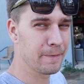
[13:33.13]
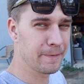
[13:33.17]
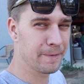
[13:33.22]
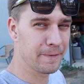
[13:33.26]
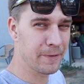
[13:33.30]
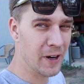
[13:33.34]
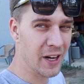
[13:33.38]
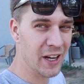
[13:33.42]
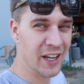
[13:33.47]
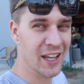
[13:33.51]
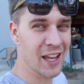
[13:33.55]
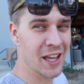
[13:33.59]

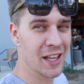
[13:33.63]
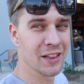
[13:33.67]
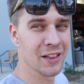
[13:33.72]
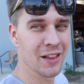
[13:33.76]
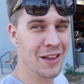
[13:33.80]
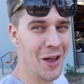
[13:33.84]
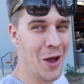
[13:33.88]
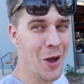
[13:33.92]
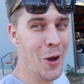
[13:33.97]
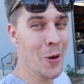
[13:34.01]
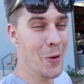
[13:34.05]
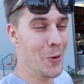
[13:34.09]
freaking
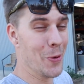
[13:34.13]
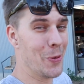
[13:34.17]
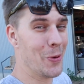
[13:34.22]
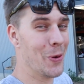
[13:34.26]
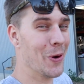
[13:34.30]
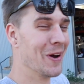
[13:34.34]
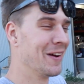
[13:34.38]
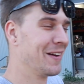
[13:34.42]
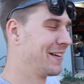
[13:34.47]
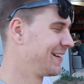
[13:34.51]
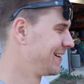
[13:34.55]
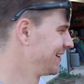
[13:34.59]
low.
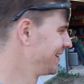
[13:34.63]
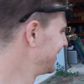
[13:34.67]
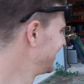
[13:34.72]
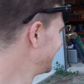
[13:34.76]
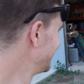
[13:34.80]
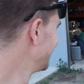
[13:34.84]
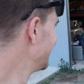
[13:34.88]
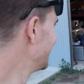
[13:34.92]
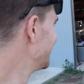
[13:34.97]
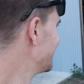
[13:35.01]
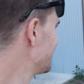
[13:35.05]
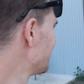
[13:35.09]

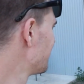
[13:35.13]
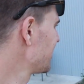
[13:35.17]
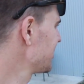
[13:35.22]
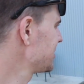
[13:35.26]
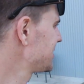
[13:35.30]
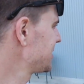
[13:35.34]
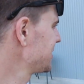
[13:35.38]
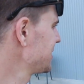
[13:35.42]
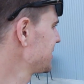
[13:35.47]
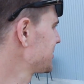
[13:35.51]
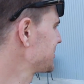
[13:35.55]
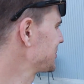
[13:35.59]

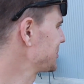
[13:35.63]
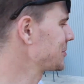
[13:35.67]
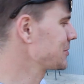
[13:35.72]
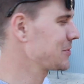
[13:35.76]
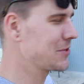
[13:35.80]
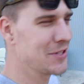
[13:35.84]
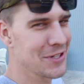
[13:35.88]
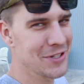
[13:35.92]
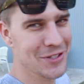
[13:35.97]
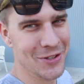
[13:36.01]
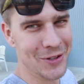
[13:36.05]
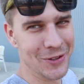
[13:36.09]
Once the
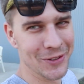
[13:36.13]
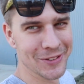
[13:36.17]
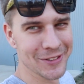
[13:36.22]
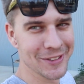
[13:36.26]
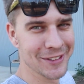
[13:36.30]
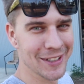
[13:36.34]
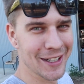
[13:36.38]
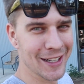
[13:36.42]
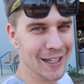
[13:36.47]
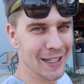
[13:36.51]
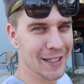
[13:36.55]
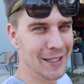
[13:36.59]
exhaust is
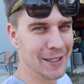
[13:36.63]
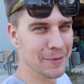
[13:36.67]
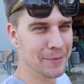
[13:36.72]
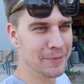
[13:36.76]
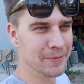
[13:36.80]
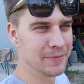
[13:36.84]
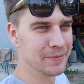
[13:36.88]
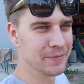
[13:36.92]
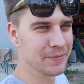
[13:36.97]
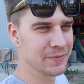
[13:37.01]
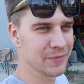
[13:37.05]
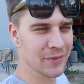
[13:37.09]

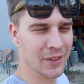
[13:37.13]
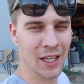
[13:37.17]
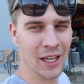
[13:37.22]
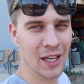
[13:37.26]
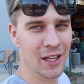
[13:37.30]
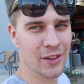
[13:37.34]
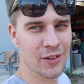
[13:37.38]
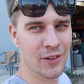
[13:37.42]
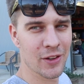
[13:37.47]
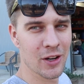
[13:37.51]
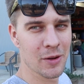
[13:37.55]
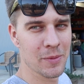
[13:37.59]
on, yeah,
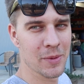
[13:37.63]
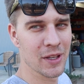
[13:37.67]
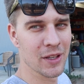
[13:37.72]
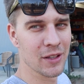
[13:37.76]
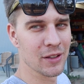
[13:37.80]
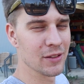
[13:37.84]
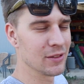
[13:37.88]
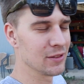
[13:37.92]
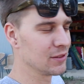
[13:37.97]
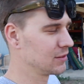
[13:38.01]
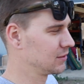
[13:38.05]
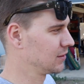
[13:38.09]
it's gonna
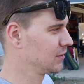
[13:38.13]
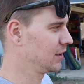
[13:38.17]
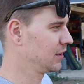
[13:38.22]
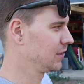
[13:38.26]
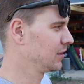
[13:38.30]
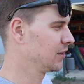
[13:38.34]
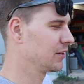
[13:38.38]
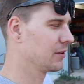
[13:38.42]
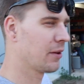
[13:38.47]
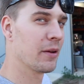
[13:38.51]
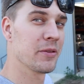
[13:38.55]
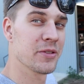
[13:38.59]
be, I don't
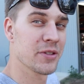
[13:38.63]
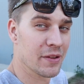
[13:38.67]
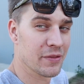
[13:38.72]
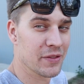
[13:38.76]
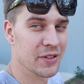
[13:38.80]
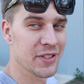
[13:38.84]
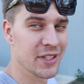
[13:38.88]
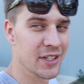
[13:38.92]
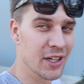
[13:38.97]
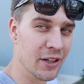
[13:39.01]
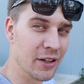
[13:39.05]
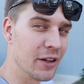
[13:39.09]
know, I'm just gonna have
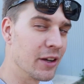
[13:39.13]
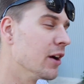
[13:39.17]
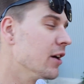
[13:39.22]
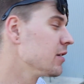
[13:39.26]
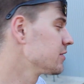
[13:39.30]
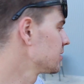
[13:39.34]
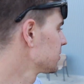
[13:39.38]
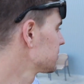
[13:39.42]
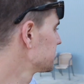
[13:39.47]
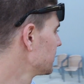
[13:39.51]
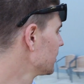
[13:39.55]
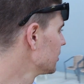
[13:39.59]
to see how it
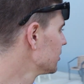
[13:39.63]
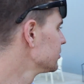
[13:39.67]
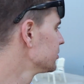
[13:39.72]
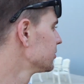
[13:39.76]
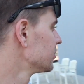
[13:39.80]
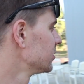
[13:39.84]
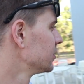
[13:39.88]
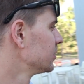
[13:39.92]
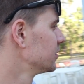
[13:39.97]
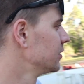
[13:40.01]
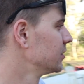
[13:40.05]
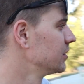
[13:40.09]
goes, I suppose.
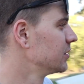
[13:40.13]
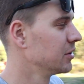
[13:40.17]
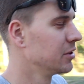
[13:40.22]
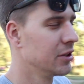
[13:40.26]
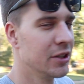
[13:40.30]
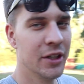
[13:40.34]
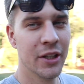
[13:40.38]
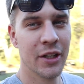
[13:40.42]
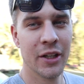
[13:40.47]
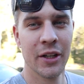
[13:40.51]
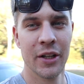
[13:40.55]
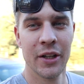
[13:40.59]

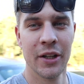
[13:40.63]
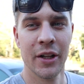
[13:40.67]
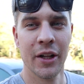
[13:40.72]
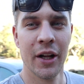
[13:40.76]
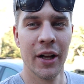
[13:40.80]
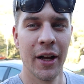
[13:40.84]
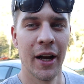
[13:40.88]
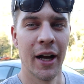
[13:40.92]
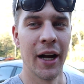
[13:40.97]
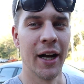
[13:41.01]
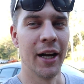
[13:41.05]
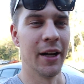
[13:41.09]

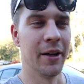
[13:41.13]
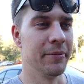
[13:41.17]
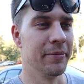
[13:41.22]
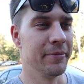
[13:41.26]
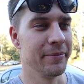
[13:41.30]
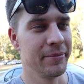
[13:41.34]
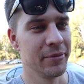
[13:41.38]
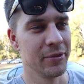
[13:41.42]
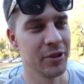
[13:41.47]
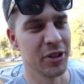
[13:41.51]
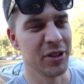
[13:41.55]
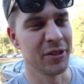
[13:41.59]
I
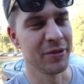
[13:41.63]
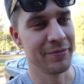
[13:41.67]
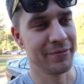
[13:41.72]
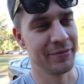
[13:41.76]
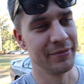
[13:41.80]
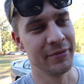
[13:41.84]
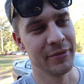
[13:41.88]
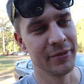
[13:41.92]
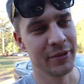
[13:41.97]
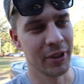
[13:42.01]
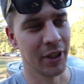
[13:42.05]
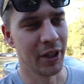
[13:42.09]

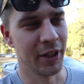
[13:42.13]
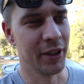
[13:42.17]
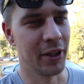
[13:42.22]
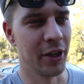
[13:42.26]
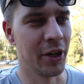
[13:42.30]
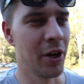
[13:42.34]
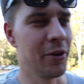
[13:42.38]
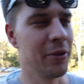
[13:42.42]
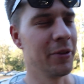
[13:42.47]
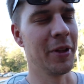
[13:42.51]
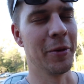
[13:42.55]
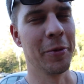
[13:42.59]
don't know, I
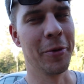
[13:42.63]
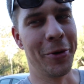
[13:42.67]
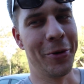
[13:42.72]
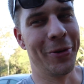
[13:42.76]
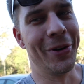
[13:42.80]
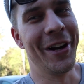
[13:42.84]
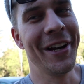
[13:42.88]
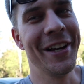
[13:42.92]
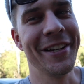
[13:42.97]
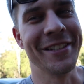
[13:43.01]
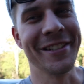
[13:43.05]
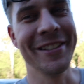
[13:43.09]
don't really want to
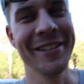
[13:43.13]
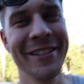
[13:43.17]
raise